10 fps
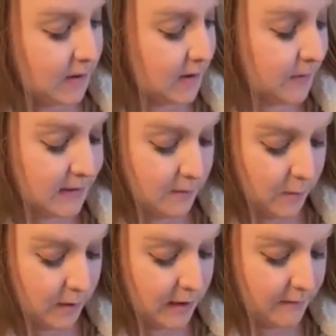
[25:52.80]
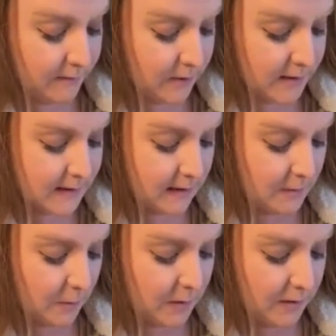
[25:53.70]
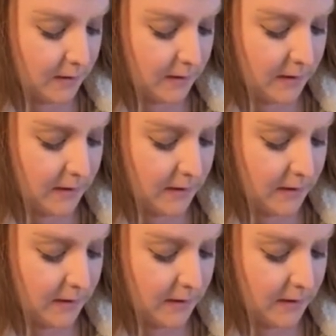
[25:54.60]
It just wasn't working for us anymore.